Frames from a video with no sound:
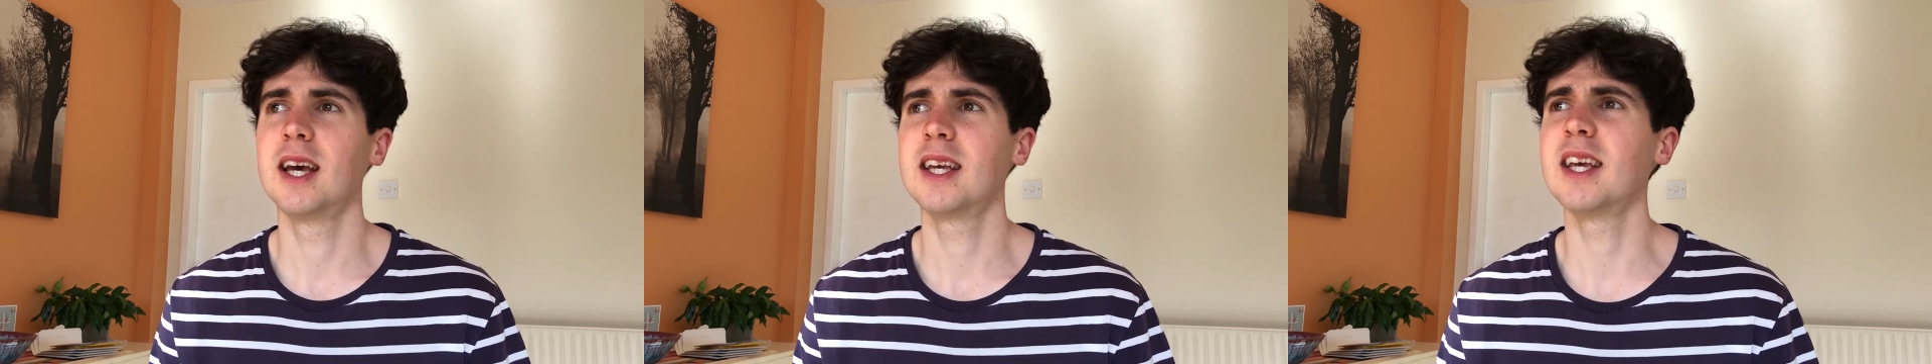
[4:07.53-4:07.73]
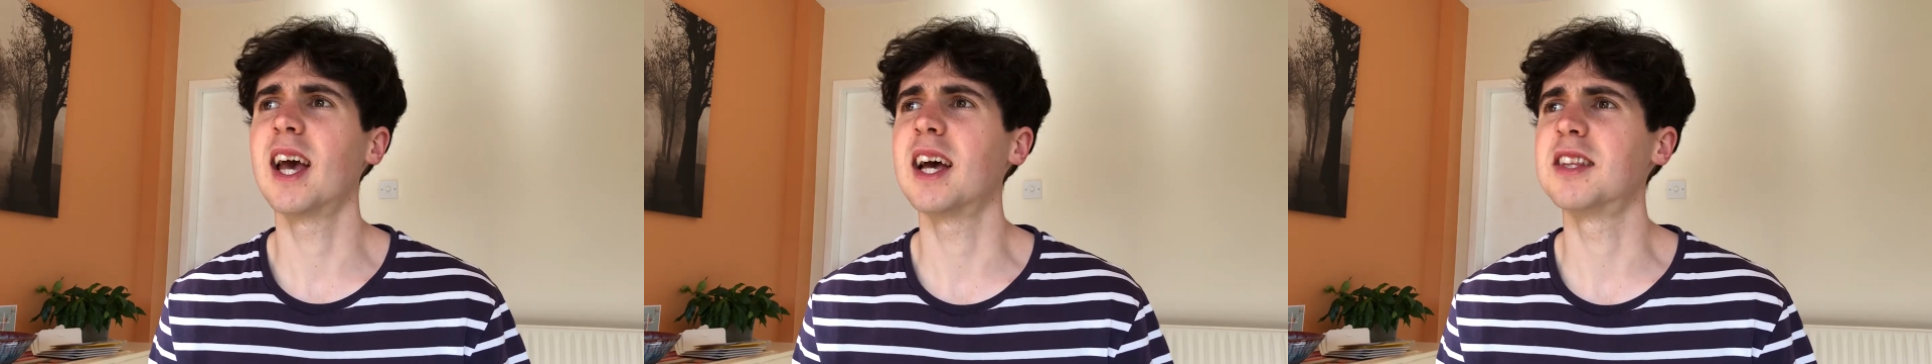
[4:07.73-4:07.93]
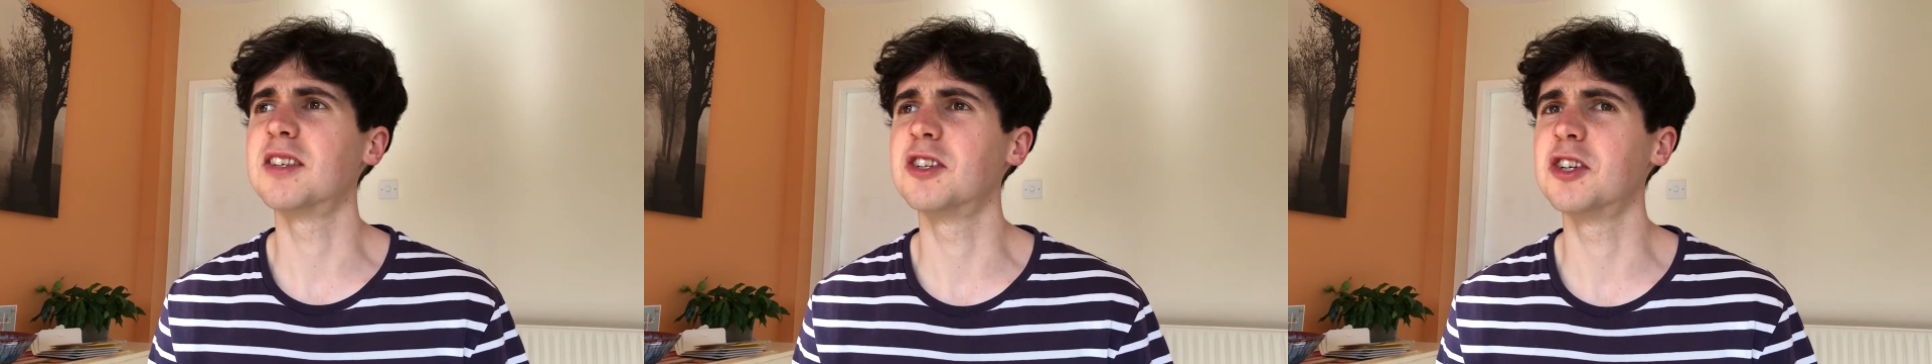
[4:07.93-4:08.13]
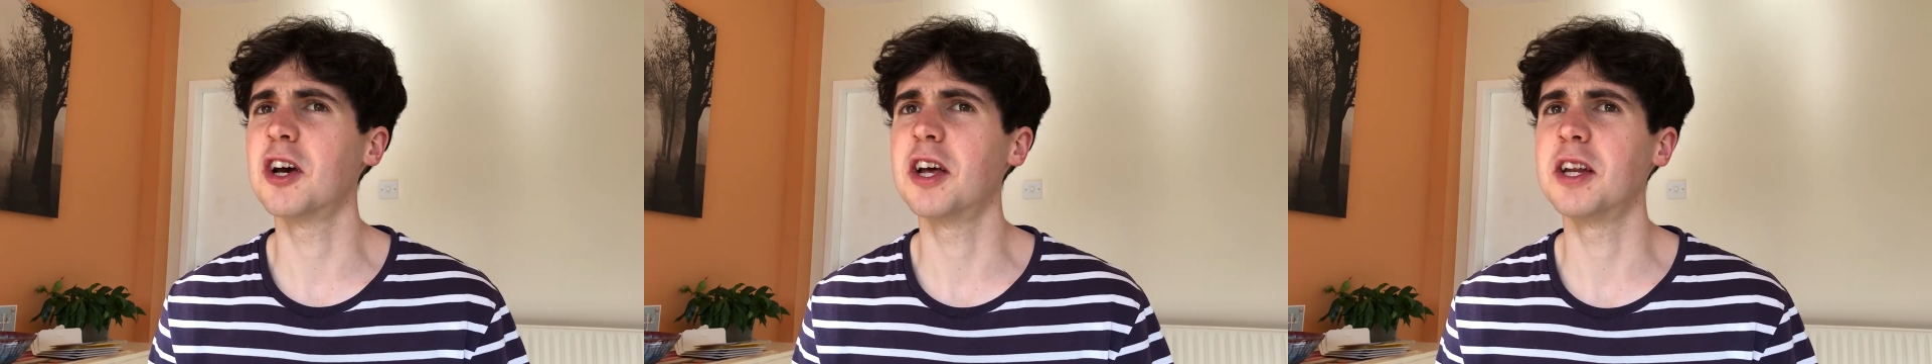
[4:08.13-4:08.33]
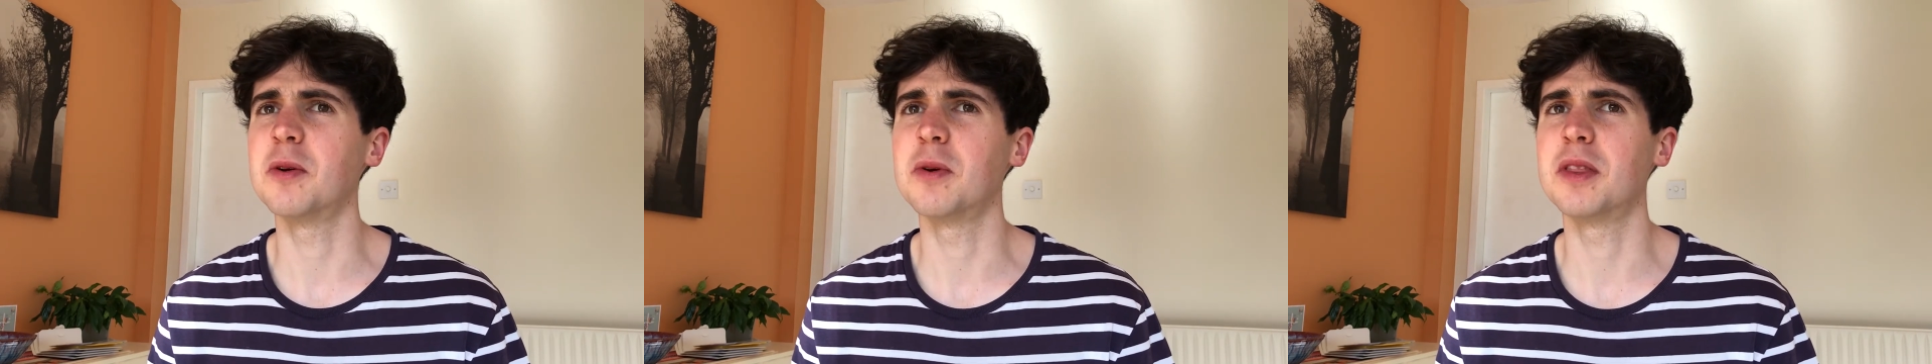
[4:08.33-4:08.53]
to
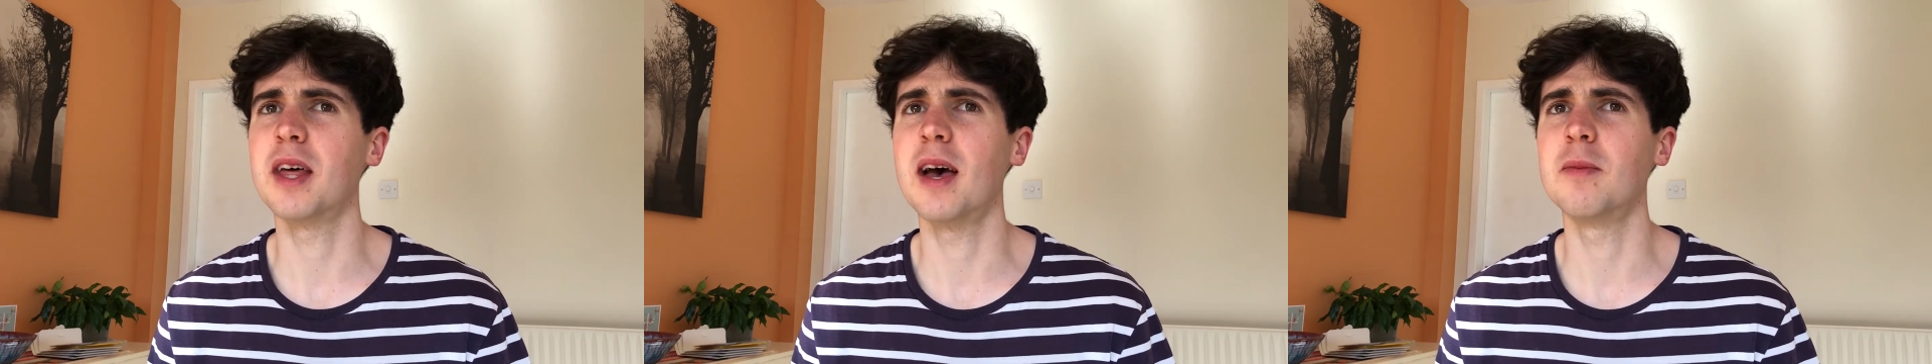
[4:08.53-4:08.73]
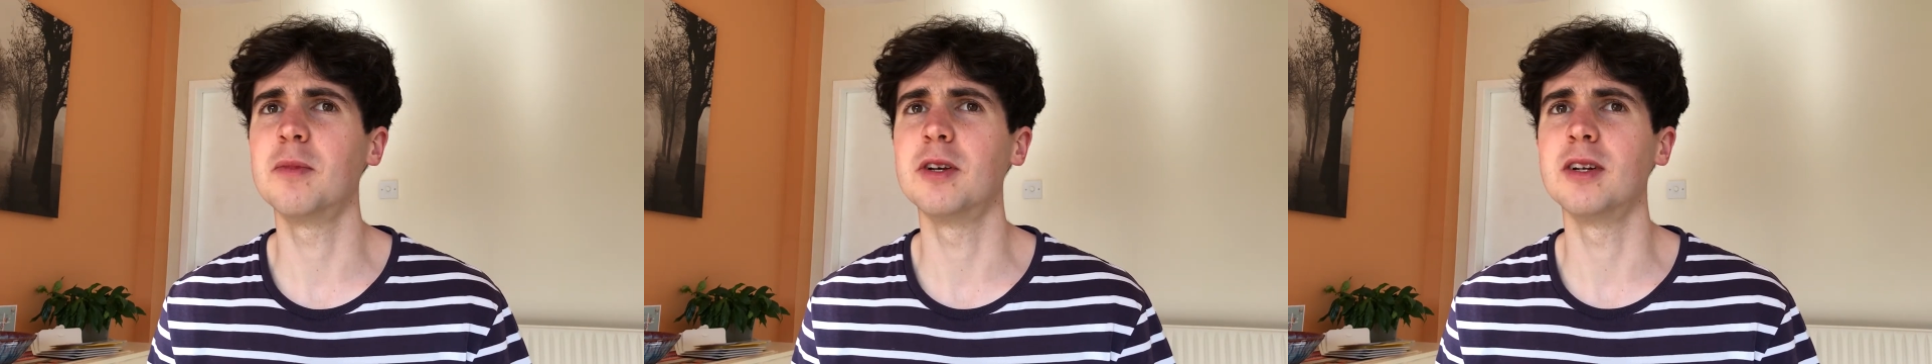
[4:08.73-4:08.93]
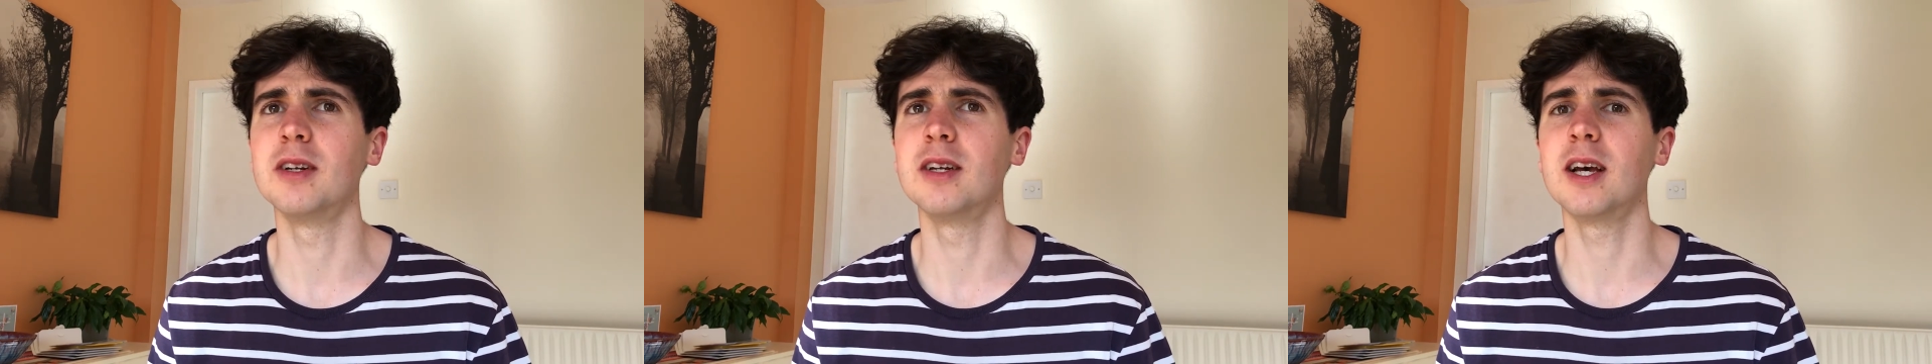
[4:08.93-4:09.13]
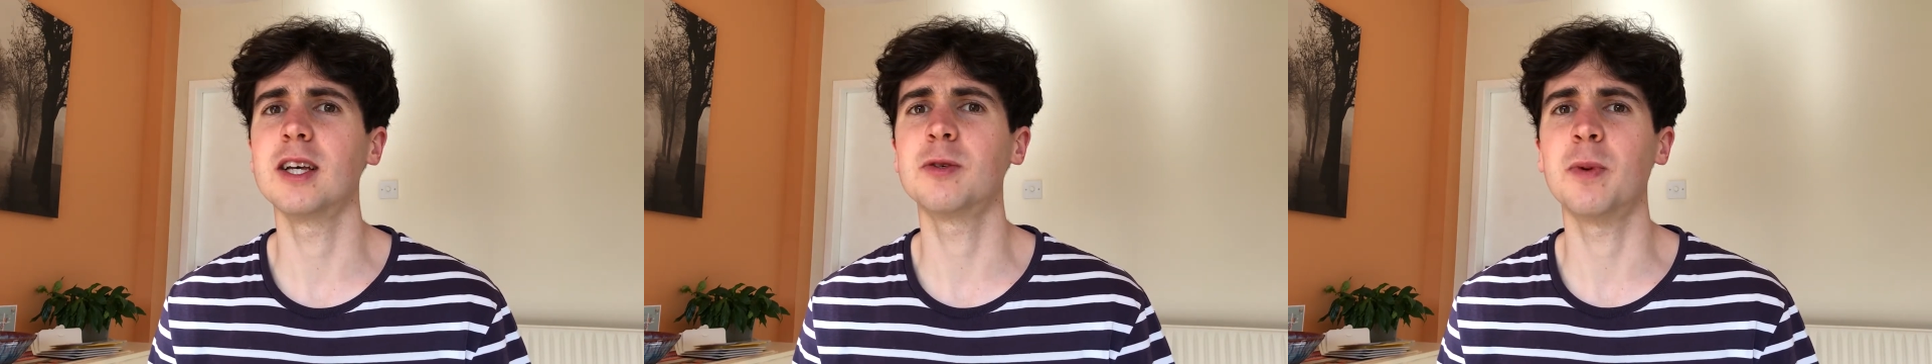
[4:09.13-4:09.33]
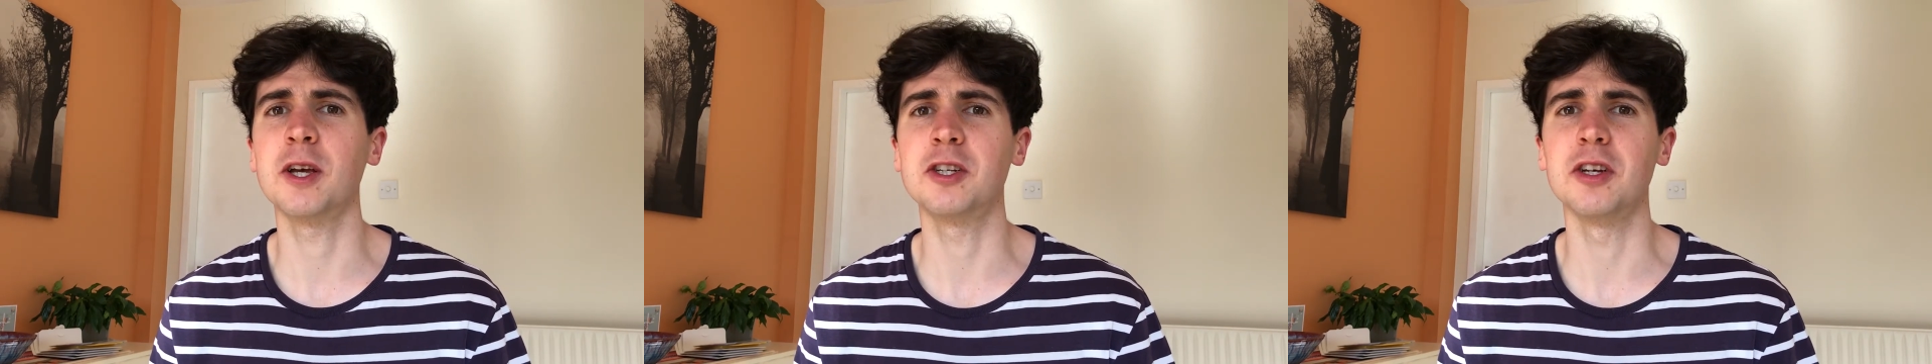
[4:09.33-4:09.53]
journey with them, and
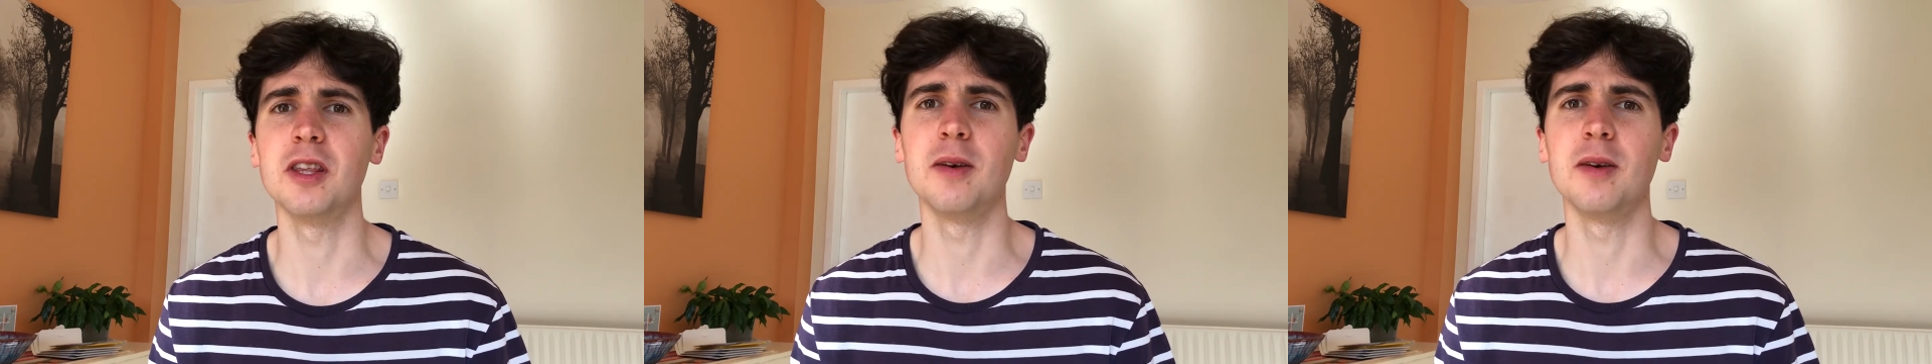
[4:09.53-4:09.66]
especially